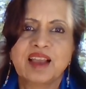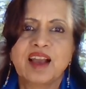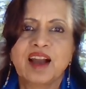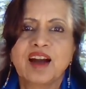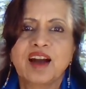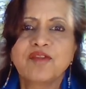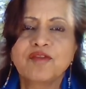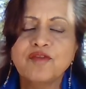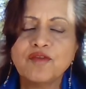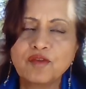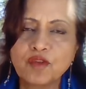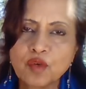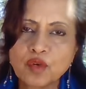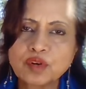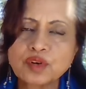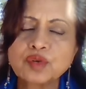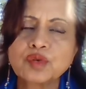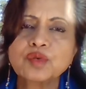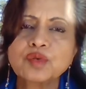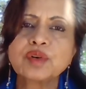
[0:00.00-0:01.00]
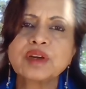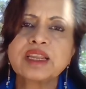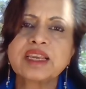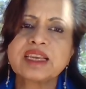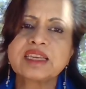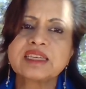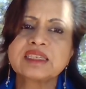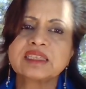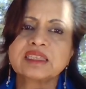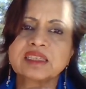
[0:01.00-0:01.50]
A photon
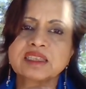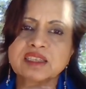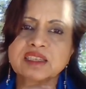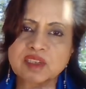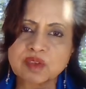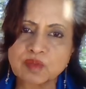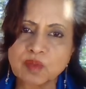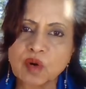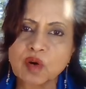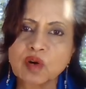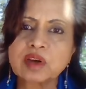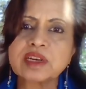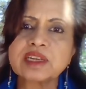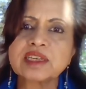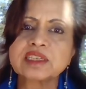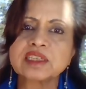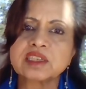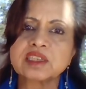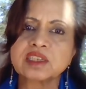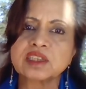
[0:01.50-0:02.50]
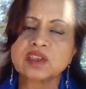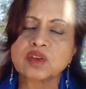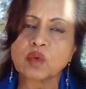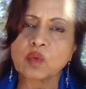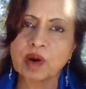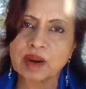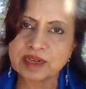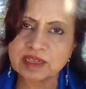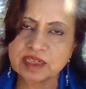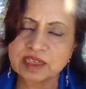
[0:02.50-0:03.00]
is the smallest
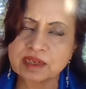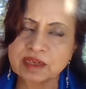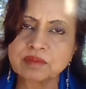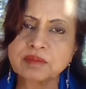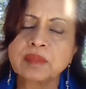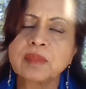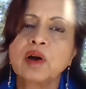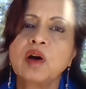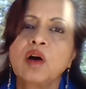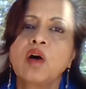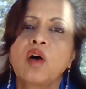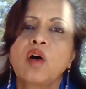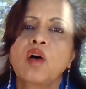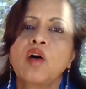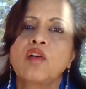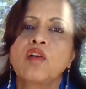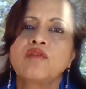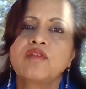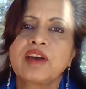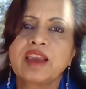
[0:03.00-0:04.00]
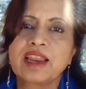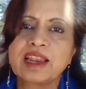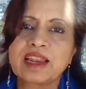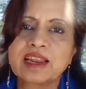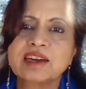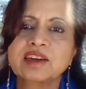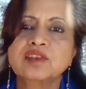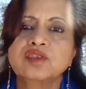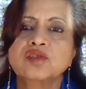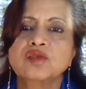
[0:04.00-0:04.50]
quantum of
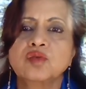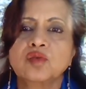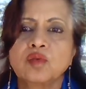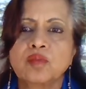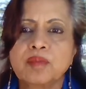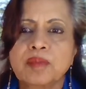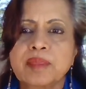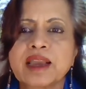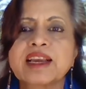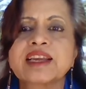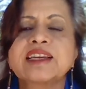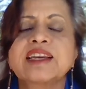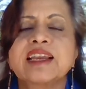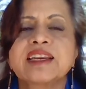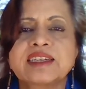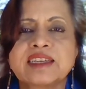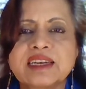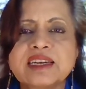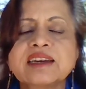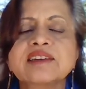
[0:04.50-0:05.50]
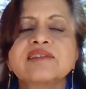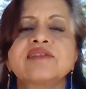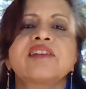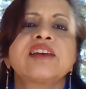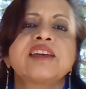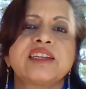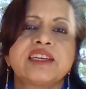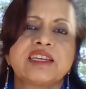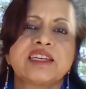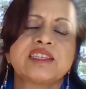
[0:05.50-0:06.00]
electromagnetic
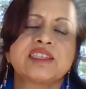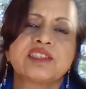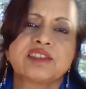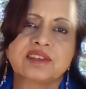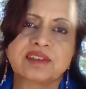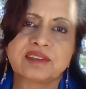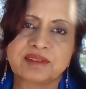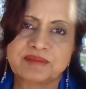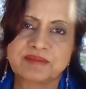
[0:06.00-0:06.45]
radiation.